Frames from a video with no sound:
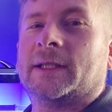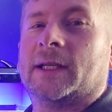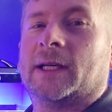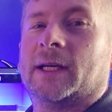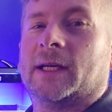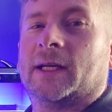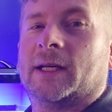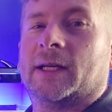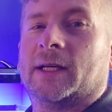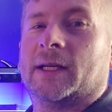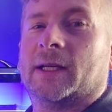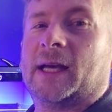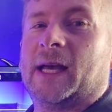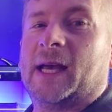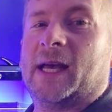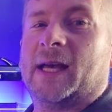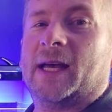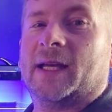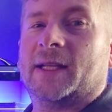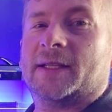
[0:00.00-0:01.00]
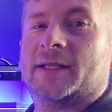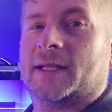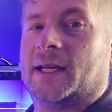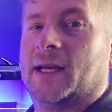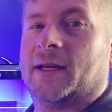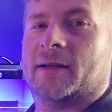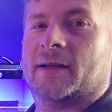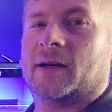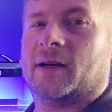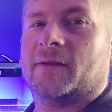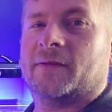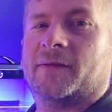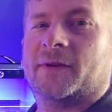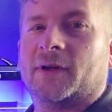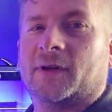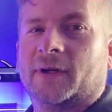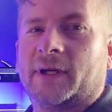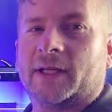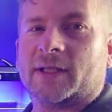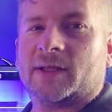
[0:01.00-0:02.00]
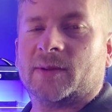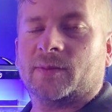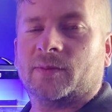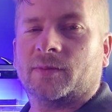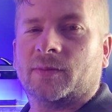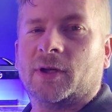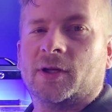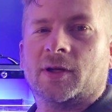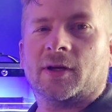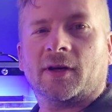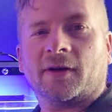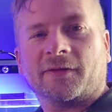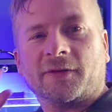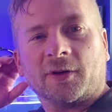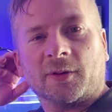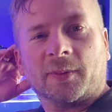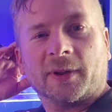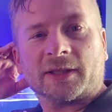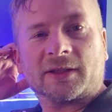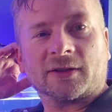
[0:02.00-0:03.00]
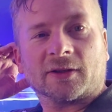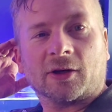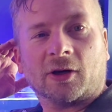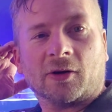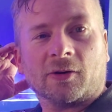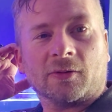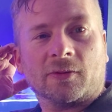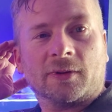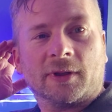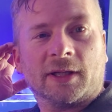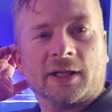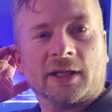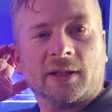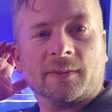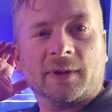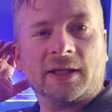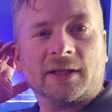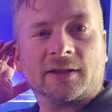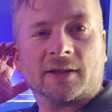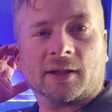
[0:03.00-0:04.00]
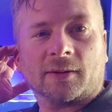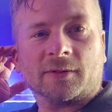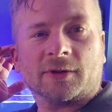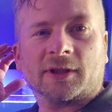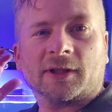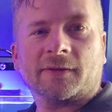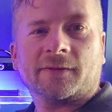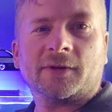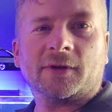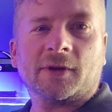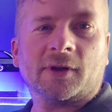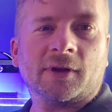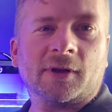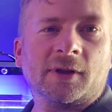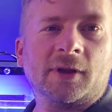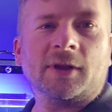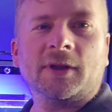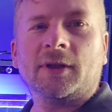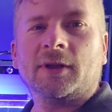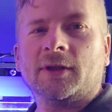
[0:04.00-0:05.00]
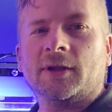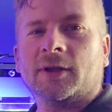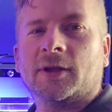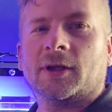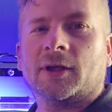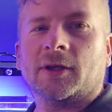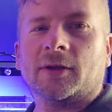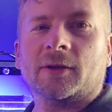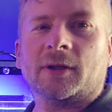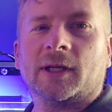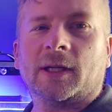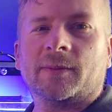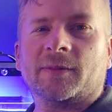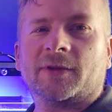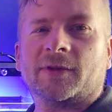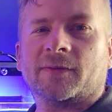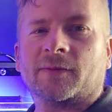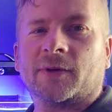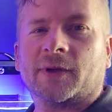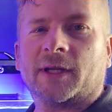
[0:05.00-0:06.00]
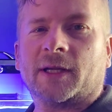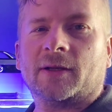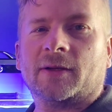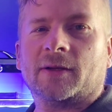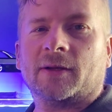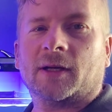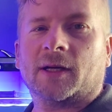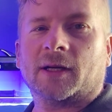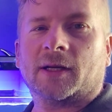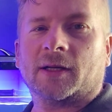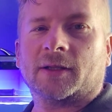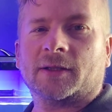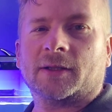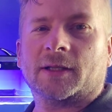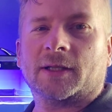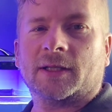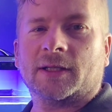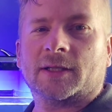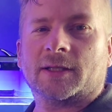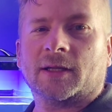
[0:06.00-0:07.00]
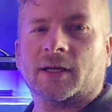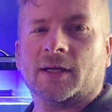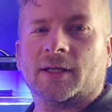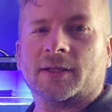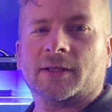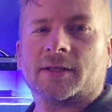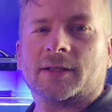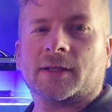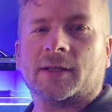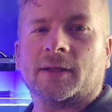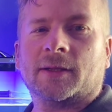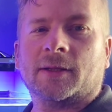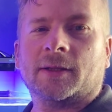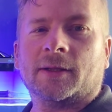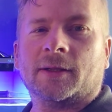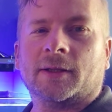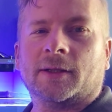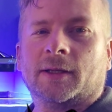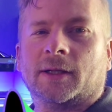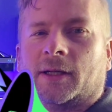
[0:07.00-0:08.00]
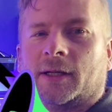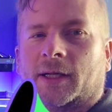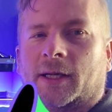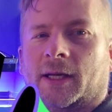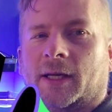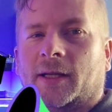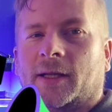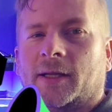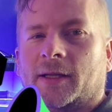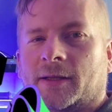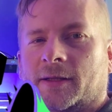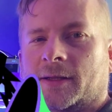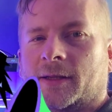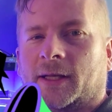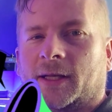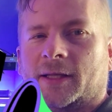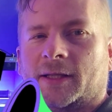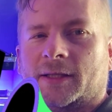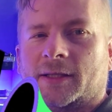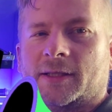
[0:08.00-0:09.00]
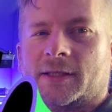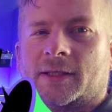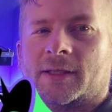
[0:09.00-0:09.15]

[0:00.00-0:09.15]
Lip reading: And yeah, hopefully I'll get a few bits of coral in the meantime to give you a little glimpse of what they look like under these lights. Okay, thanks,